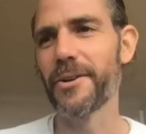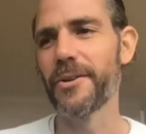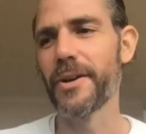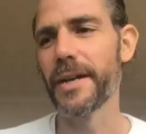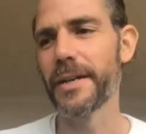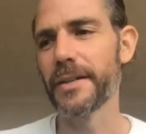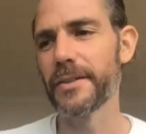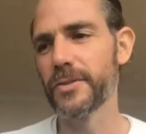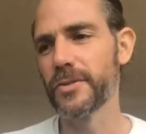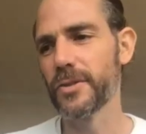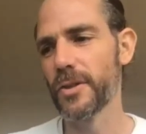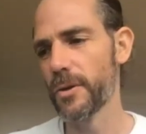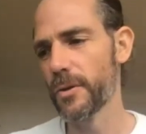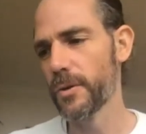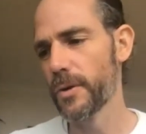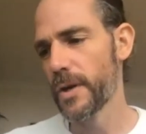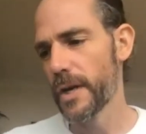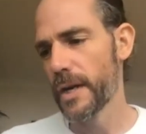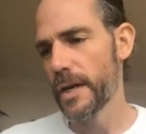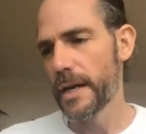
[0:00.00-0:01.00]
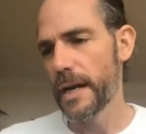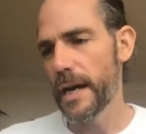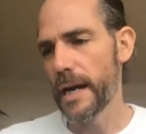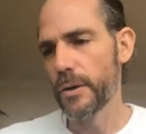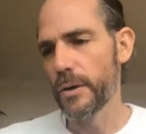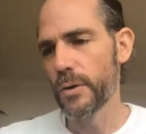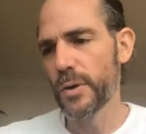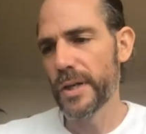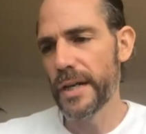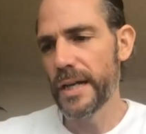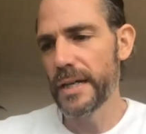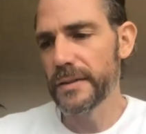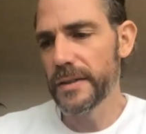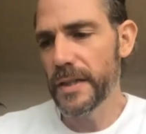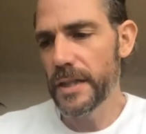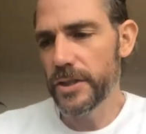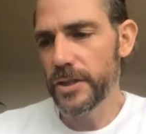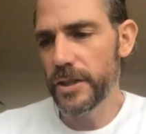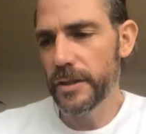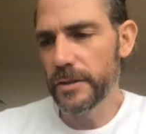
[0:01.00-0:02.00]
all right. So our
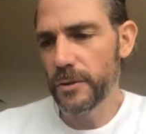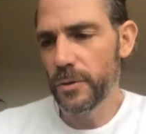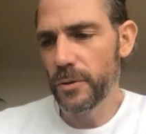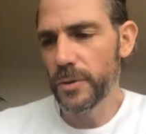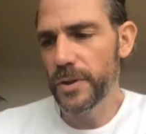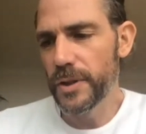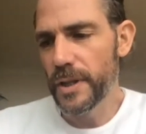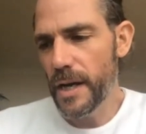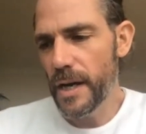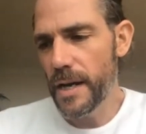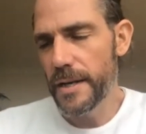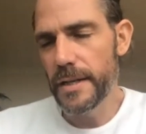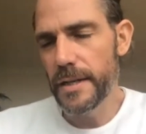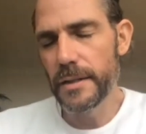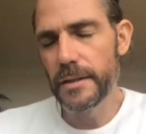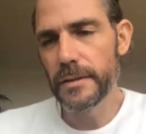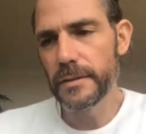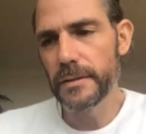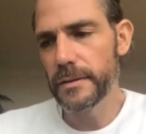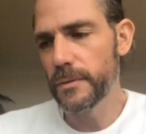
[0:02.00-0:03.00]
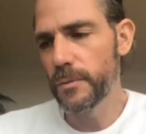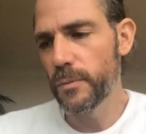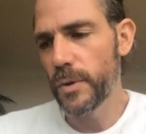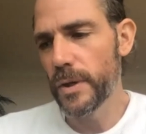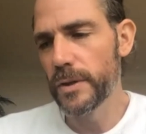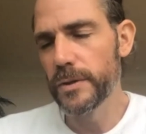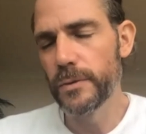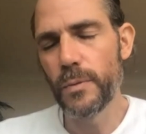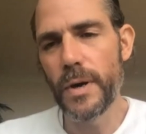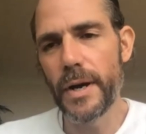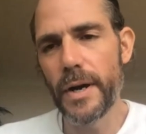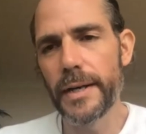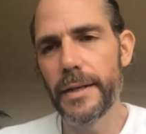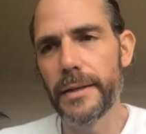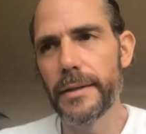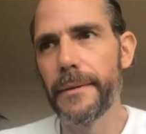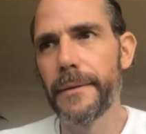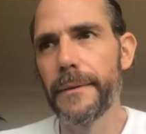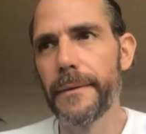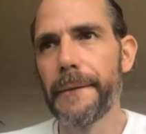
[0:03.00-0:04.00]
organization is called Guardians Worldwide,